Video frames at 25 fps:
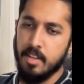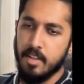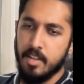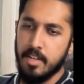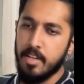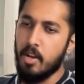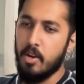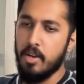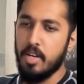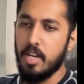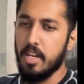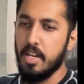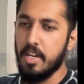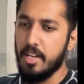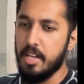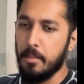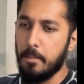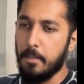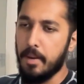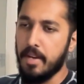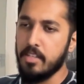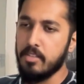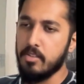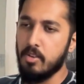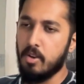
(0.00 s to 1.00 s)
Now it
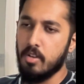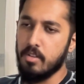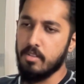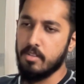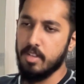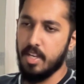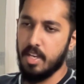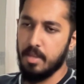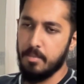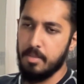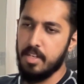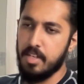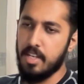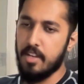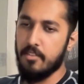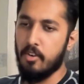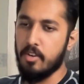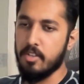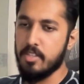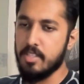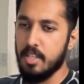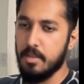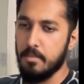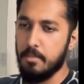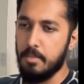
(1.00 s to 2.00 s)
depends on, like
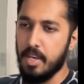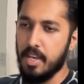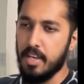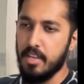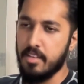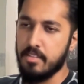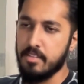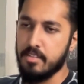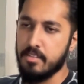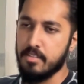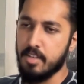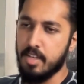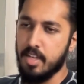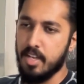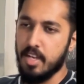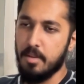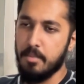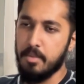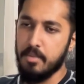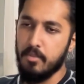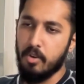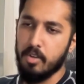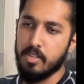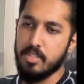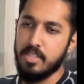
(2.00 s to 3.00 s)
what's the base,
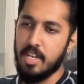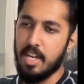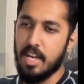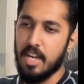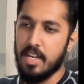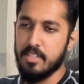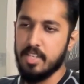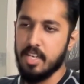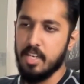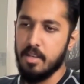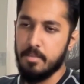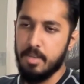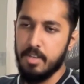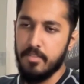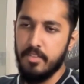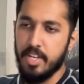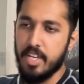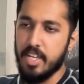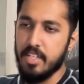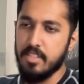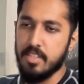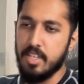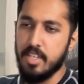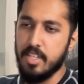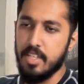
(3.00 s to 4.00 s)
what's the last element. We
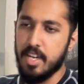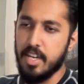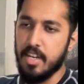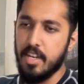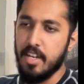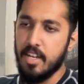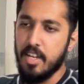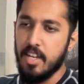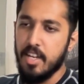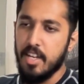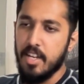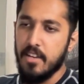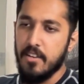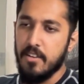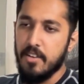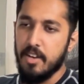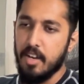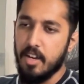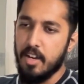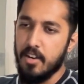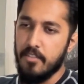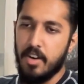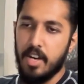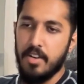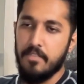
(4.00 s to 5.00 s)
can say that
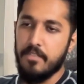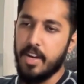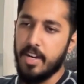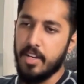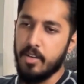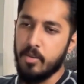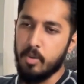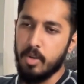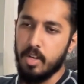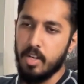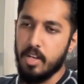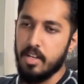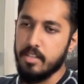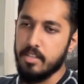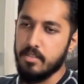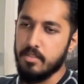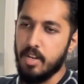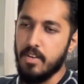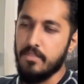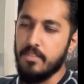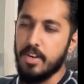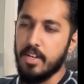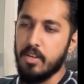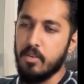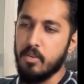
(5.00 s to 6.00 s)
1 factorial is
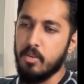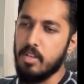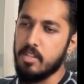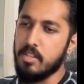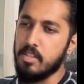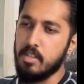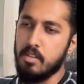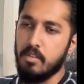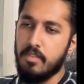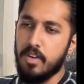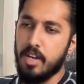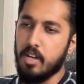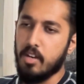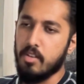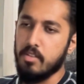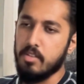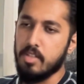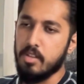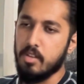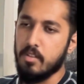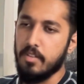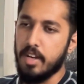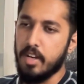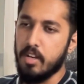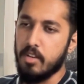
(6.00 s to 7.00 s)
1 factorial, 0 factorial is
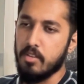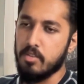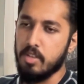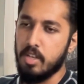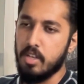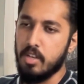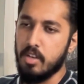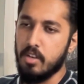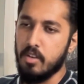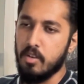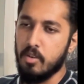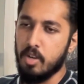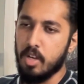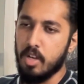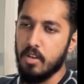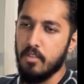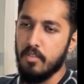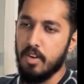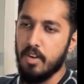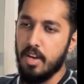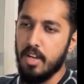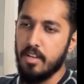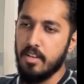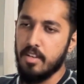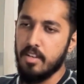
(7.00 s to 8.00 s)
0 factorial. So it will go till
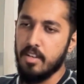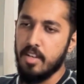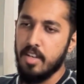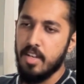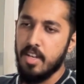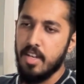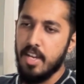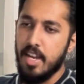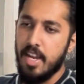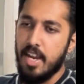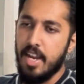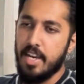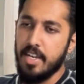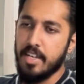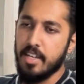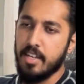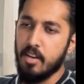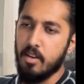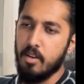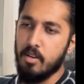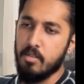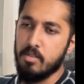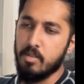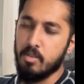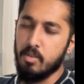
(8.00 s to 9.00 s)
1, and it can
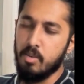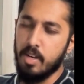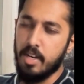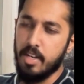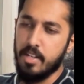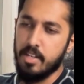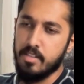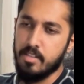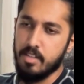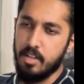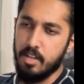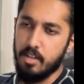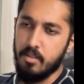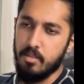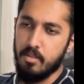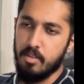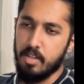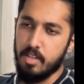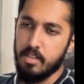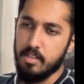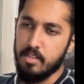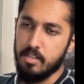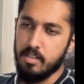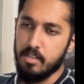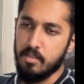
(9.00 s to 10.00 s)
also go, let's say,
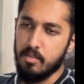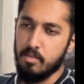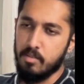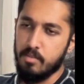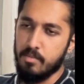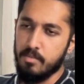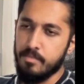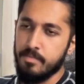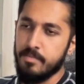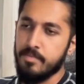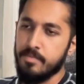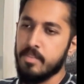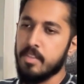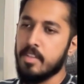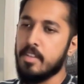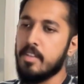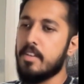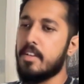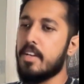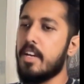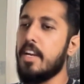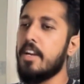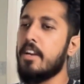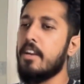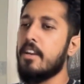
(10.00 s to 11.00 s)
till 0,
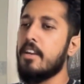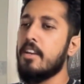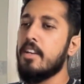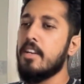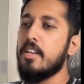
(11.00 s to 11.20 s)
right?